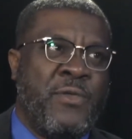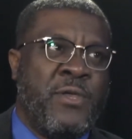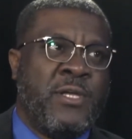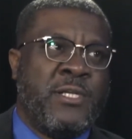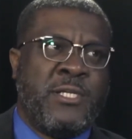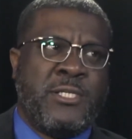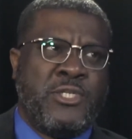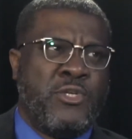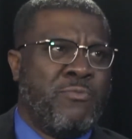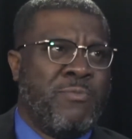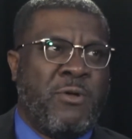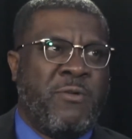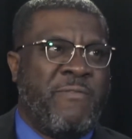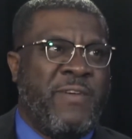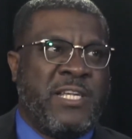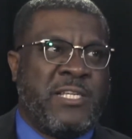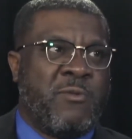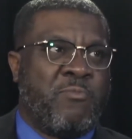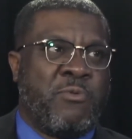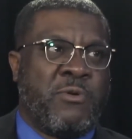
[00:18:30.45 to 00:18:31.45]
She says, you're a
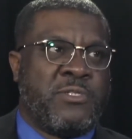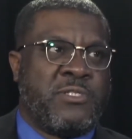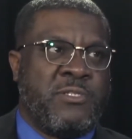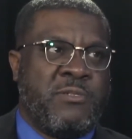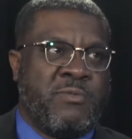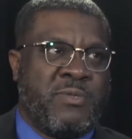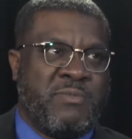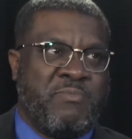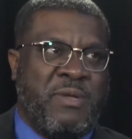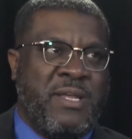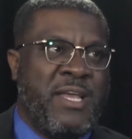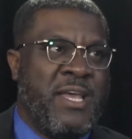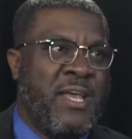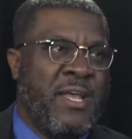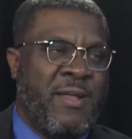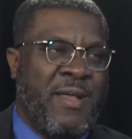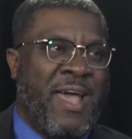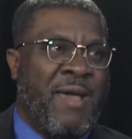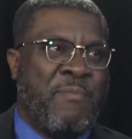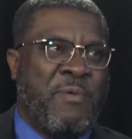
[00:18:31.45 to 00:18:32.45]
motivational person. You're supposed to be
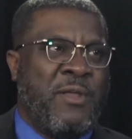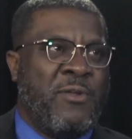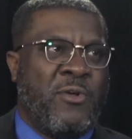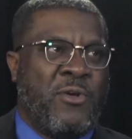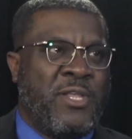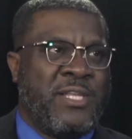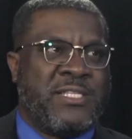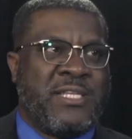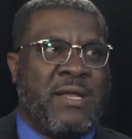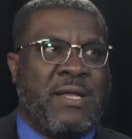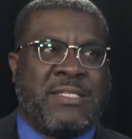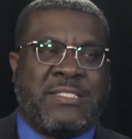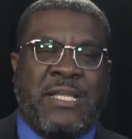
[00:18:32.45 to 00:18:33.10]
happy and all that time.